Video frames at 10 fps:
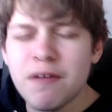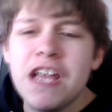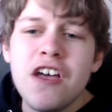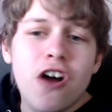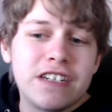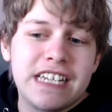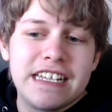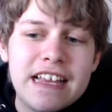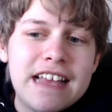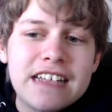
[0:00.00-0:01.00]
But honestly,
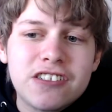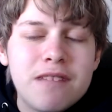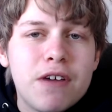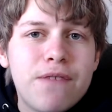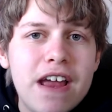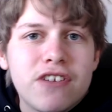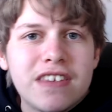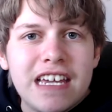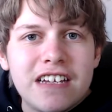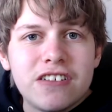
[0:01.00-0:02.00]
that's like my favorite thing,